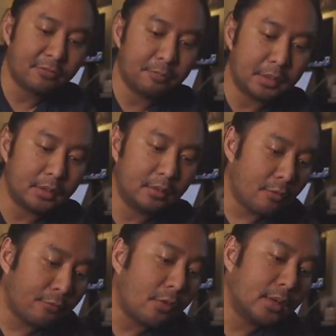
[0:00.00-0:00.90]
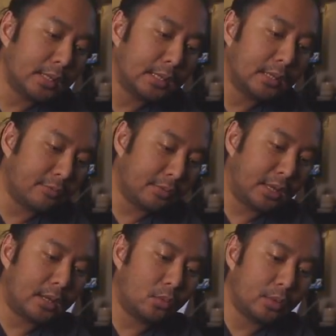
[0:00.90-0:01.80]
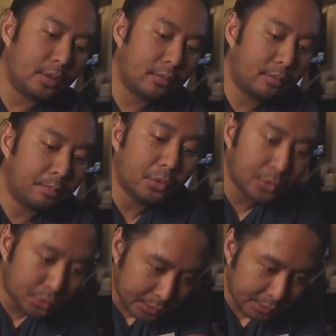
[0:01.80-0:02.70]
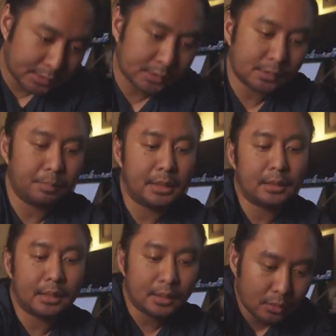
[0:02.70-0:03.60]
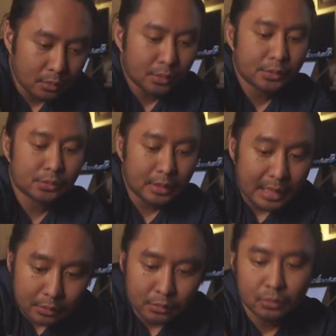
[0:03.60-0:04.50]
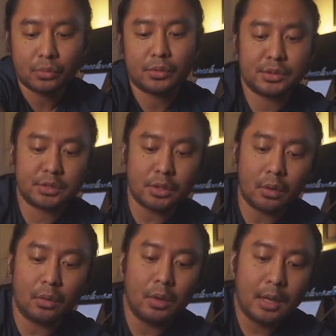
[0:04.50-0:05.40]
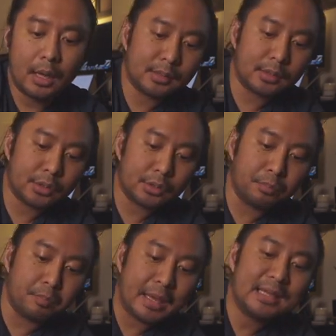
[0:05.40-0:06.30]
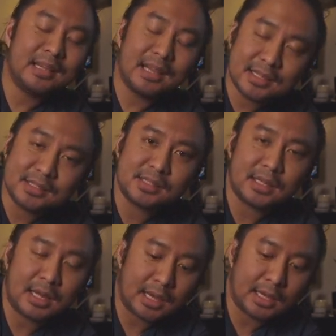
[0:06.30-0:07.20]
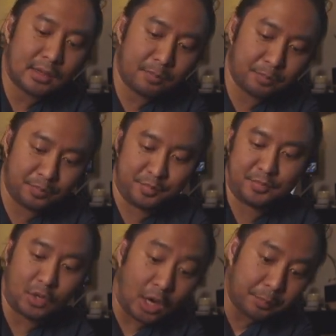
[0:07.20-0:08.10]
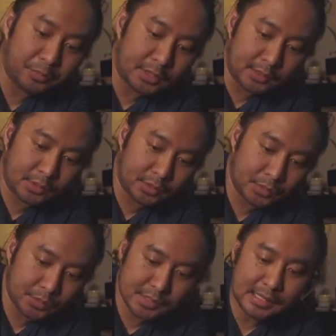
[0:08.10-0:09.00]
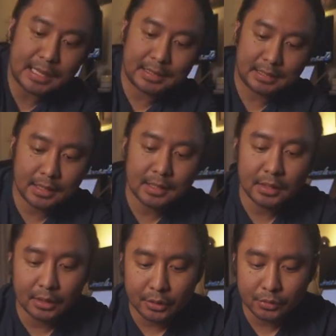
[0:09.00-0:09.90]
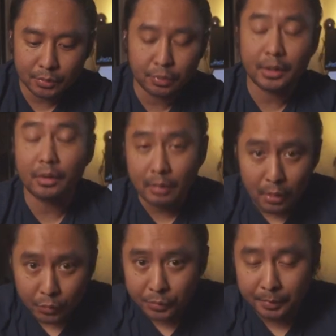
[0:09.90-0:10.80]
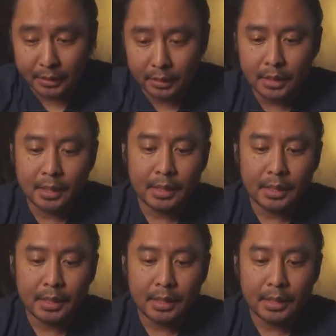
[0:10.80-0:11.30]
I've been falling in love again with portraits, be it indoors or outdoors. So the main lens that I opted to slide in here to bring around with me